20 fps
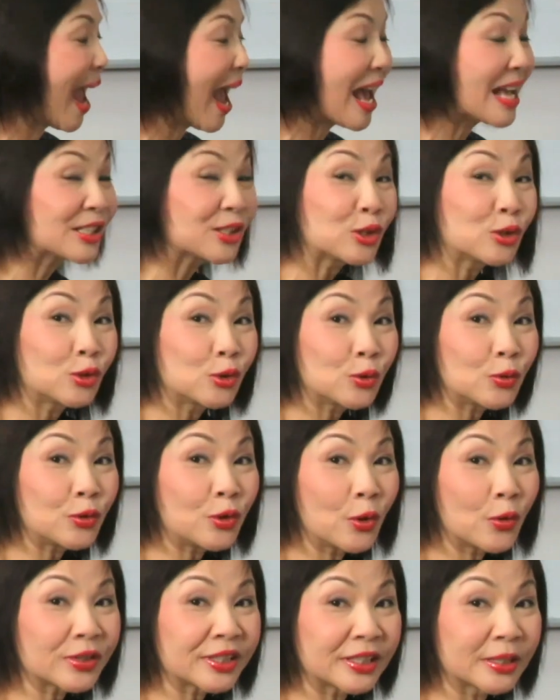has two
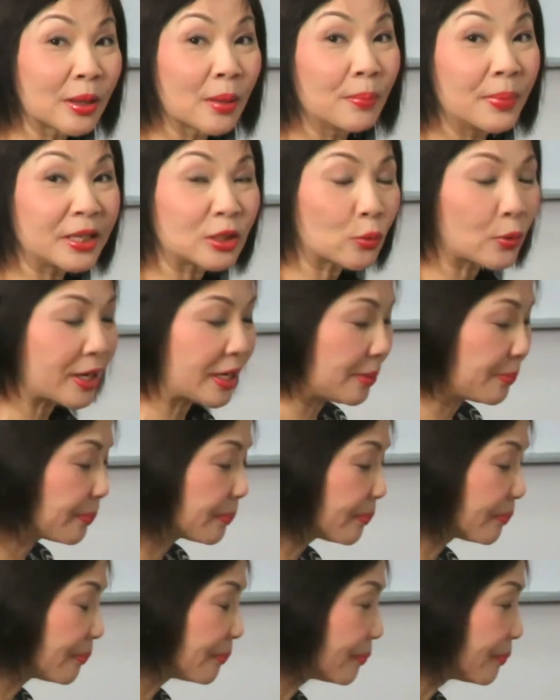notes between.